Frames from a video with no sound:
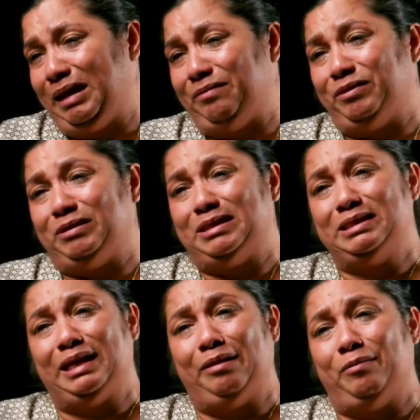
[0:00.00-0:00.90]
I feel the
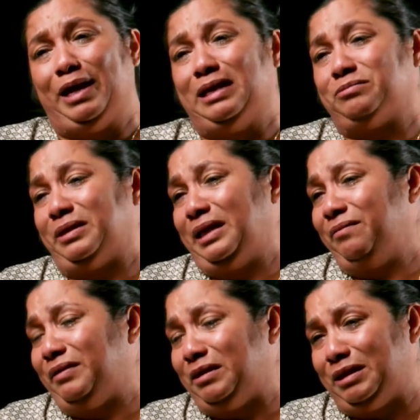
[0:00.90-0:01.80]
same way as when
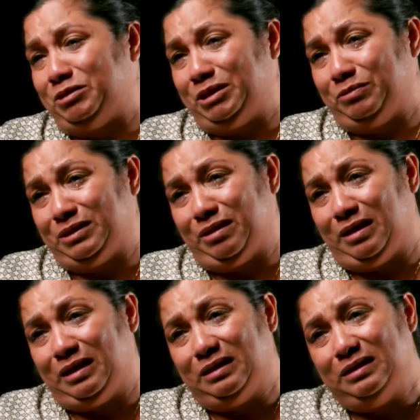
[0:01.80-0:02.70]
I found out she was
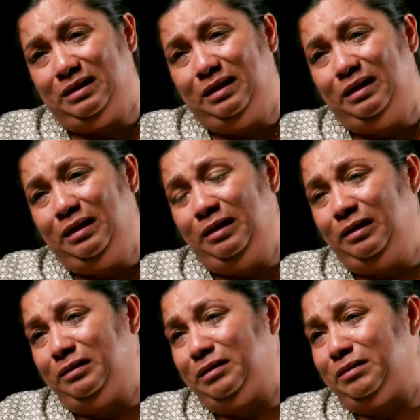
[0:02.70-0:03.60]
gone.
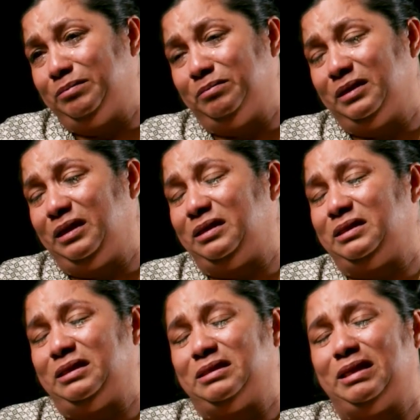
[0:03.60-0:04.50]

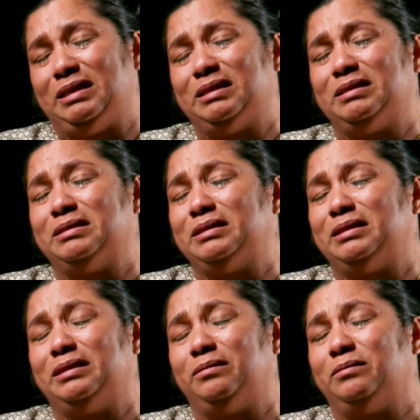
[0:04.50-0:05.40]
It doesn't
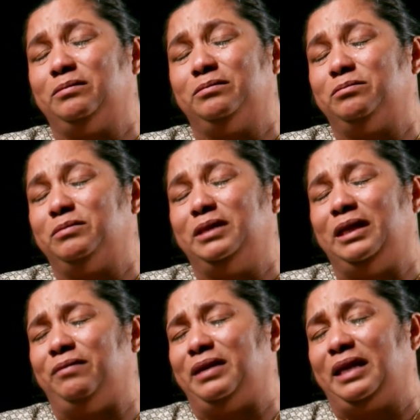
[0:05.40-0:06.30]

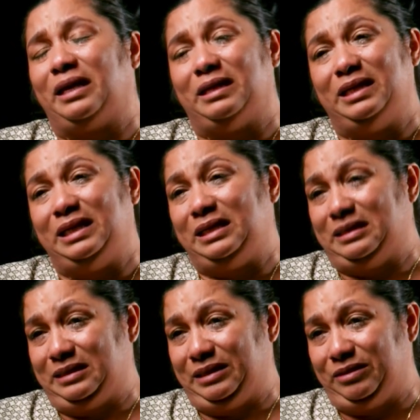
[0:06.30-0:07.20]
even get
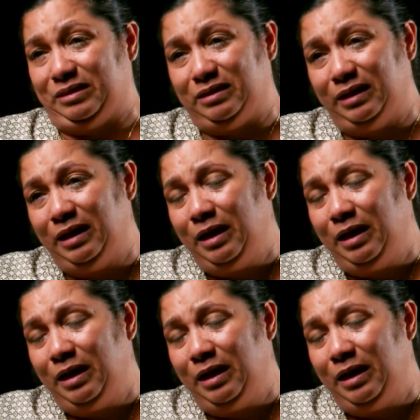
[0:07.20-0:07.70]
easier.